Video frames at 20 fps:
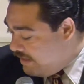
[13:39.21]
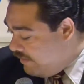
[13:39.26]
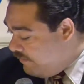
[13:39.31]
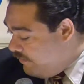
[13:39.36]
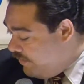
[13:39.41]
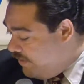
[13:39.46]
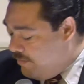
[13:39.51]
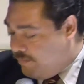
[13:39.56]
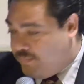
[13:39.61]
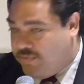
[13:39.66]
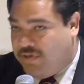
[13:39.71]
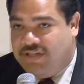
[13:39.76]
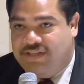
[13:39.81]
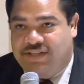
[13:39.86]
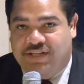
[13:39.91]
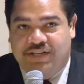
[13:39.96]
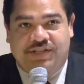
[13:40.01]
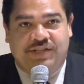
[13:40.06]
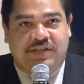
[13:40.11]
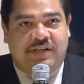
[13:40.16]
career
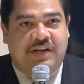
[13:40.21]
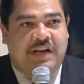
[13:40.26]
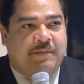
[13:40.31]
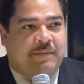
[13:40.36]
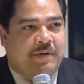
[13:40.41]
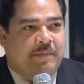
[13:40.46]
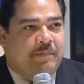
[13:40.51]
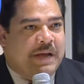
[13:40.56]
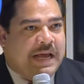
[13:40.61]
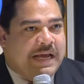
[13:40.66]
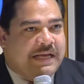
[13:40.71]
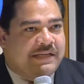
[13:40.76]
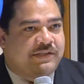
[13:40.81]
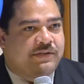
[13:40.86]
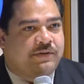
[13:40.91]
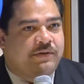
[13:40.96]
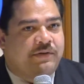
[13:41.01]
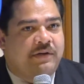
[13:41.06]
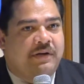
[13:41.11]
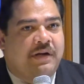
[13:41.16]
politician. I'm a
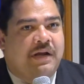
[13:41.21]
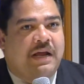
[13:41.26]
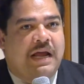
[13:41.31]
pastor.